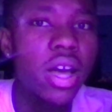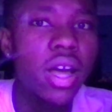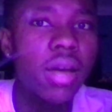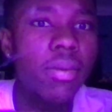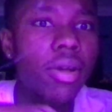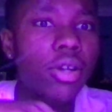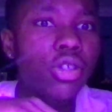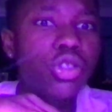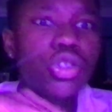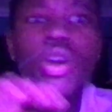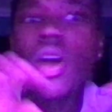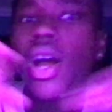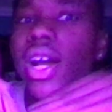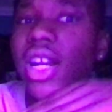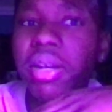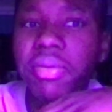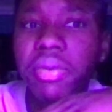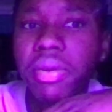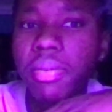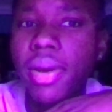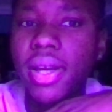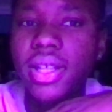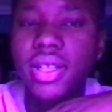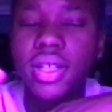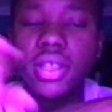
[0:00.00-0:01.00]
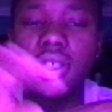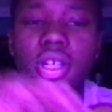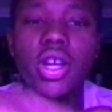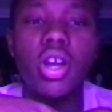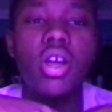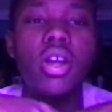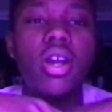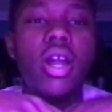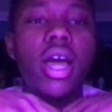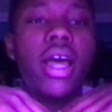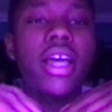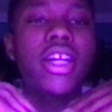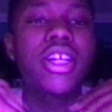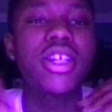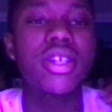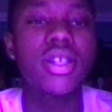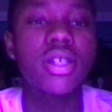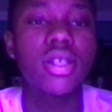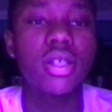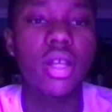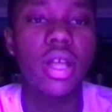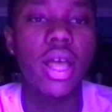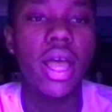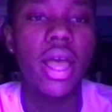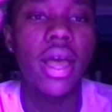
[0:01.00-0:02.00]
I'm not trying to be pescatarian. I
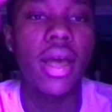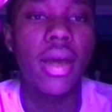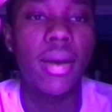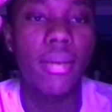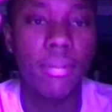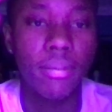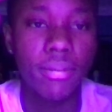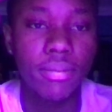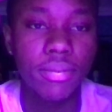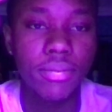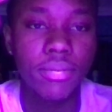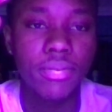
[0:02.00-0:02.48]
just am.